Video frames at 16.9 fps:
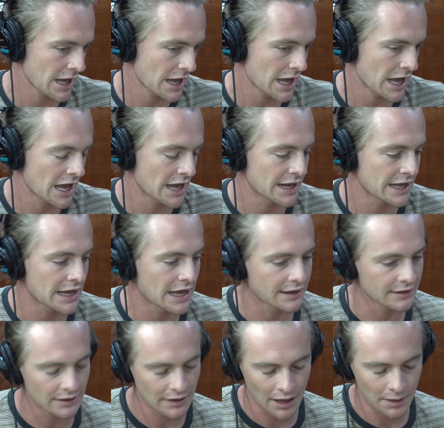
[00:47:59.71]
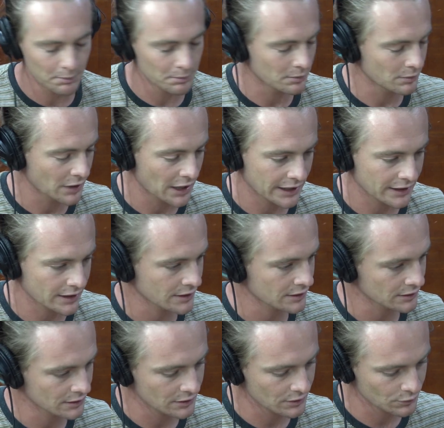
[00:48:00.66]
And he ended up like,
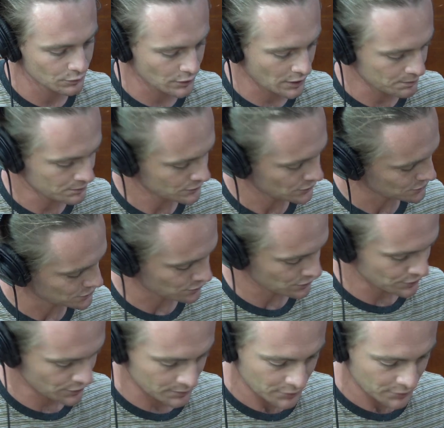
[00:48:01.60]
I'm not sure whether I'm